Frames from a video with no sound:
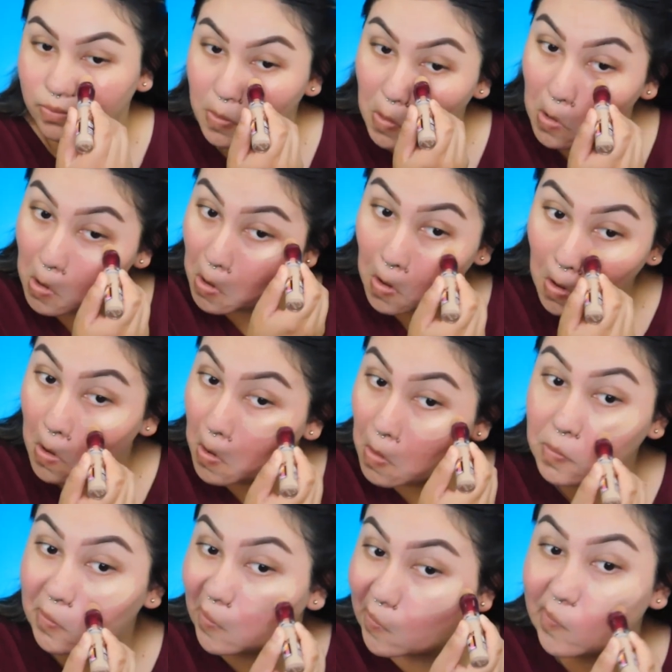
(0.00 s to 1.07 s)
Now that I
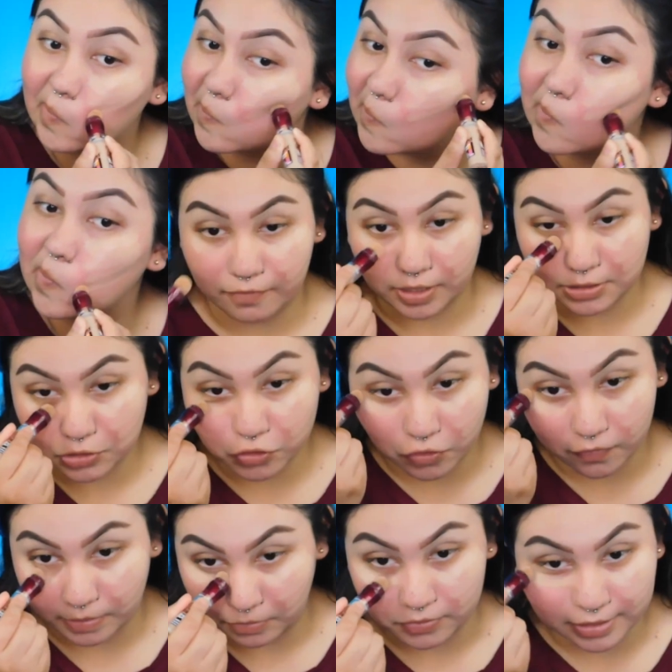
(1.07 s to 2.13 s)
have already applied my
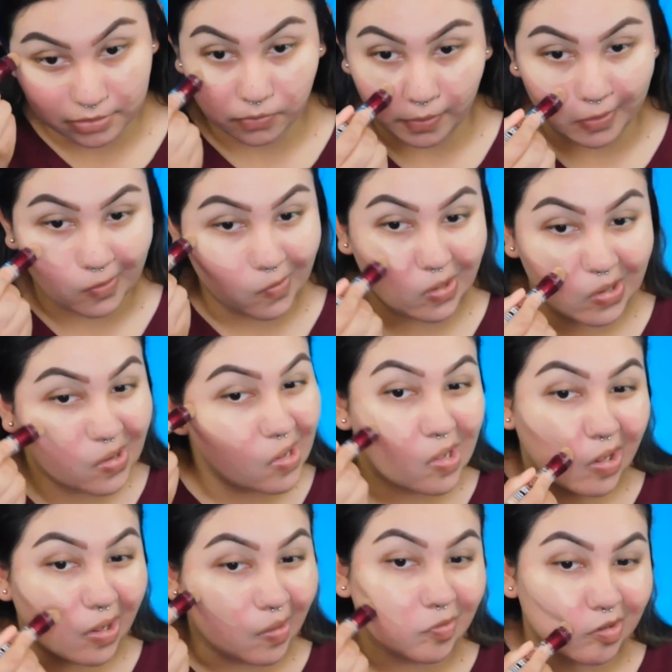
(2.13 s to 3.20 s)
primer, I'm going in with
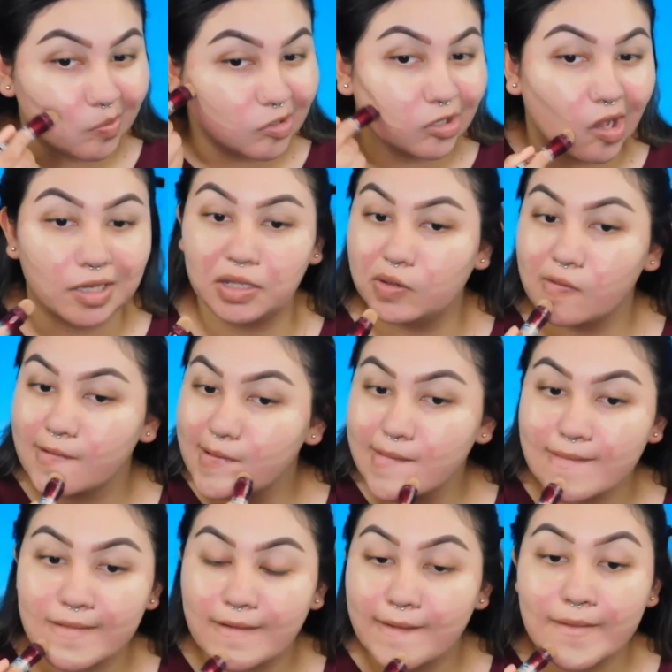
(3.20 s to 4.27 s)
my Maybelline
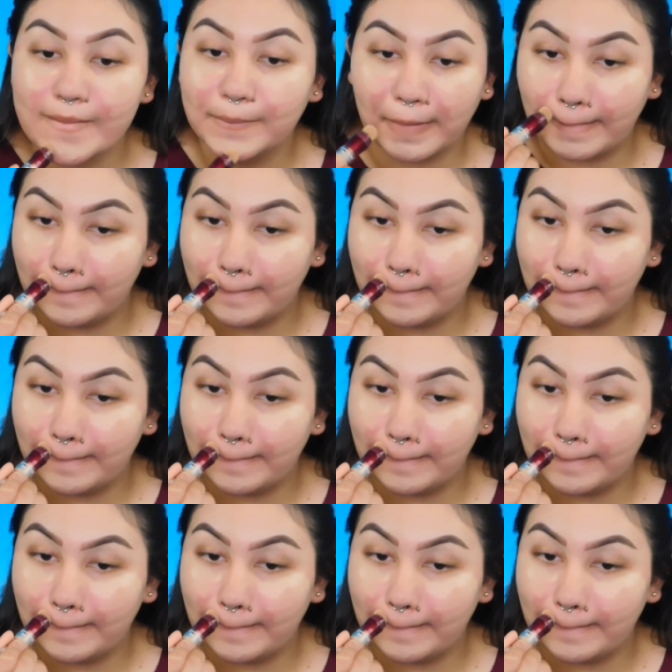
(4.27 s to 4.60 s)
Instant Age